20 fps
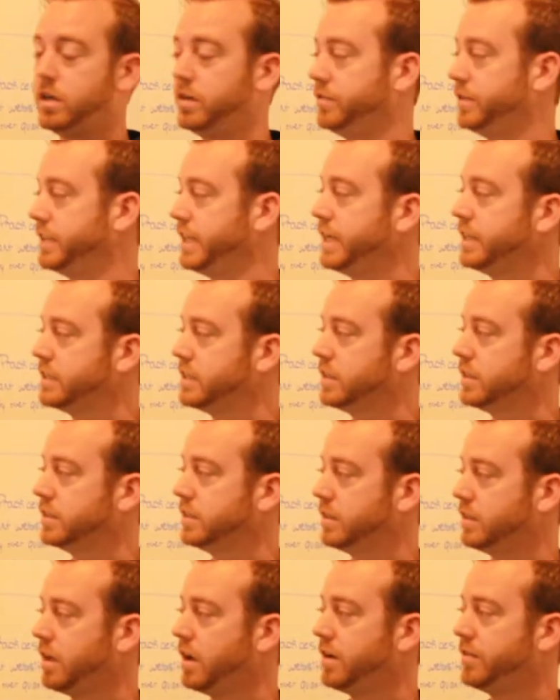of, and that's a
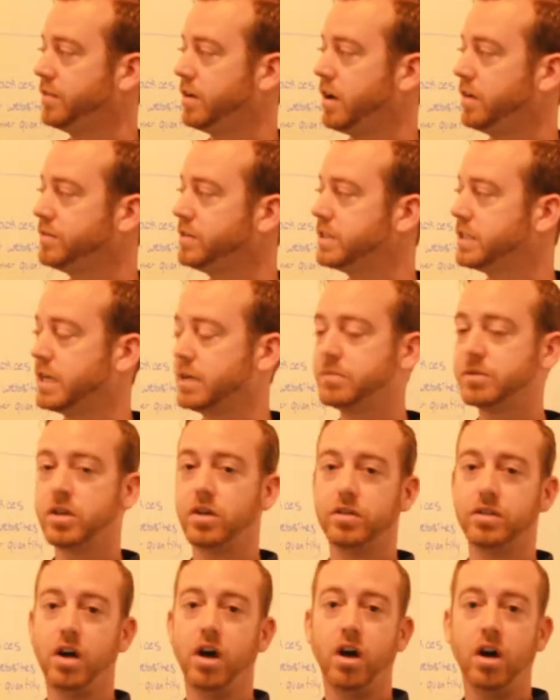lot oftentimes
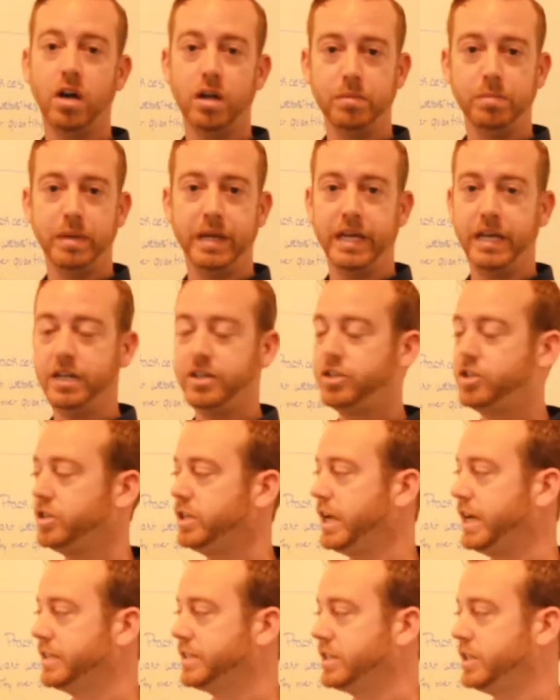called
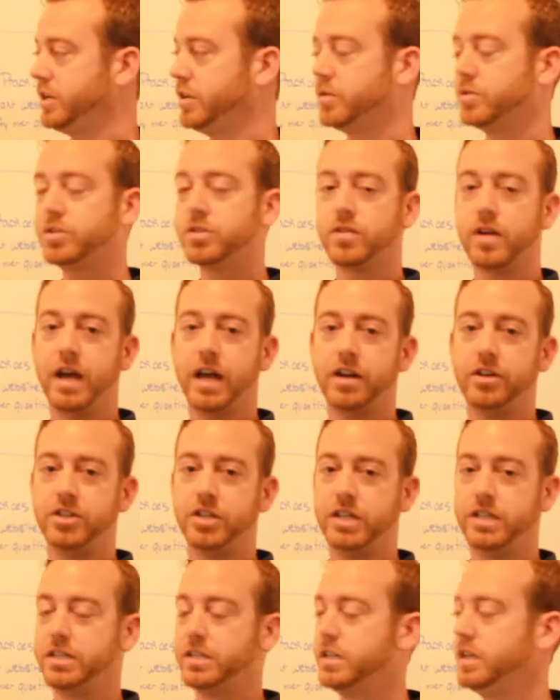on-page SEO
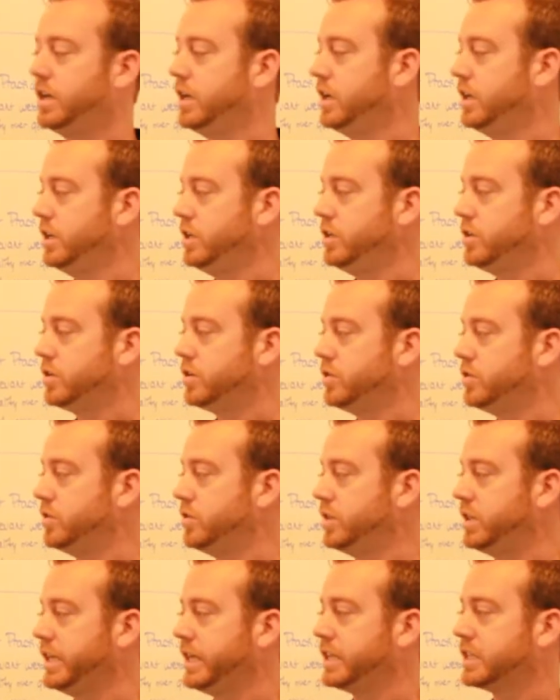strategies. You can
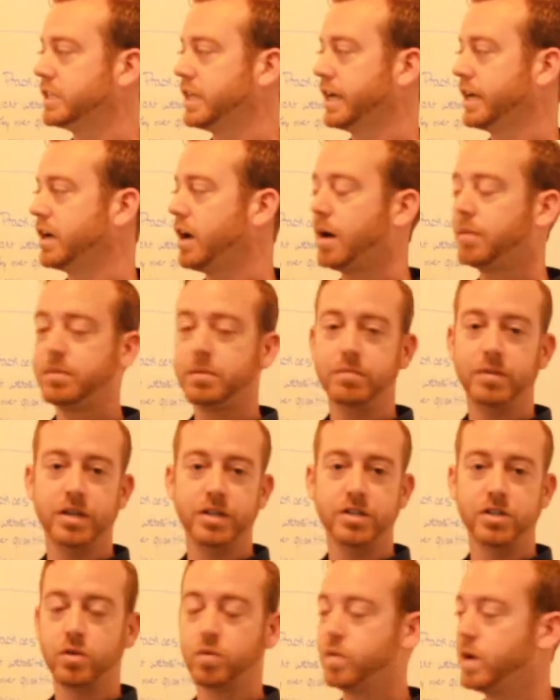do things like
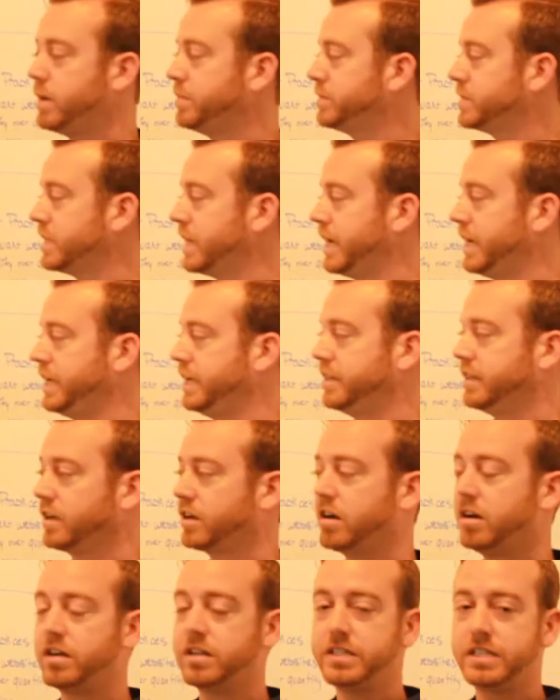optimize your website and the
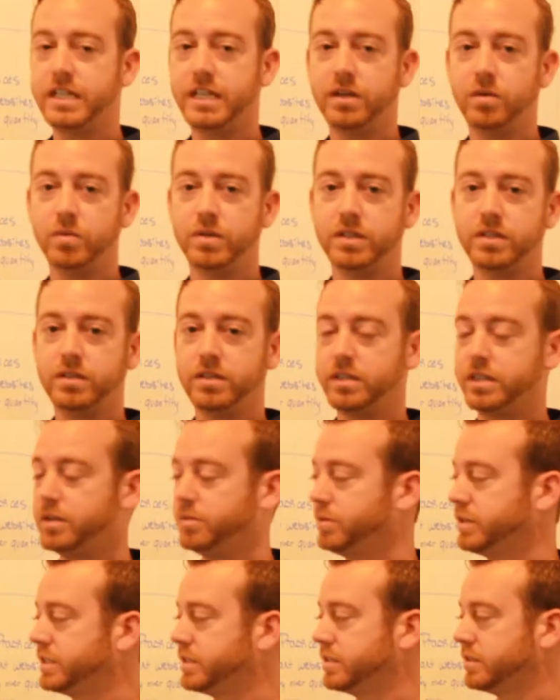content
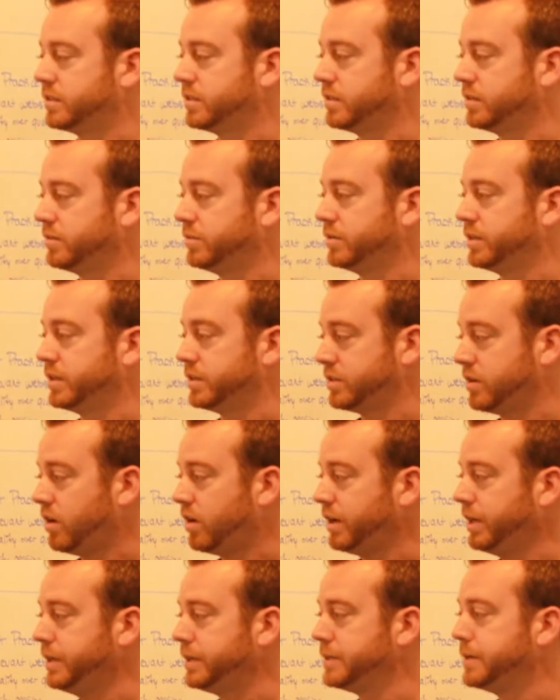that's
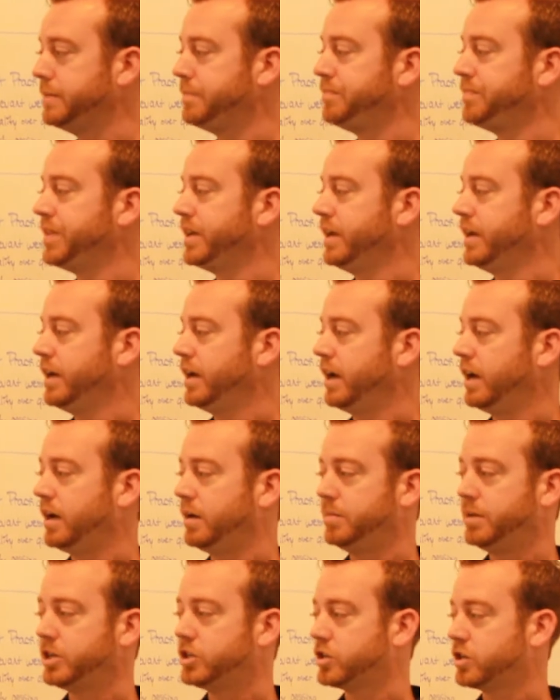on it.
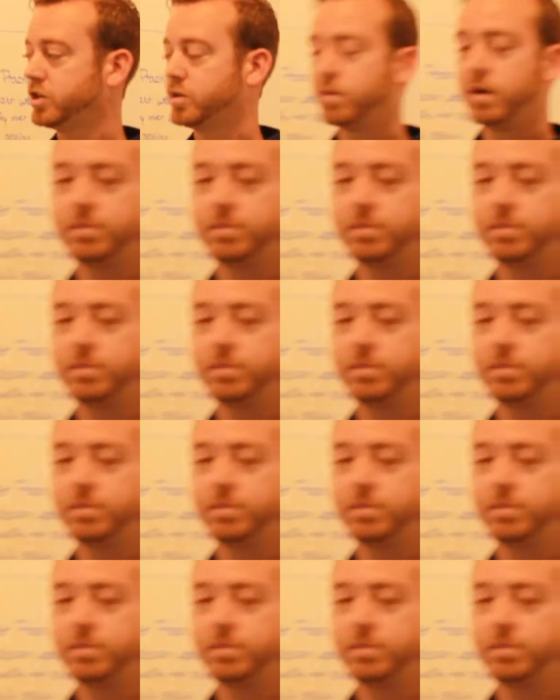Make sure your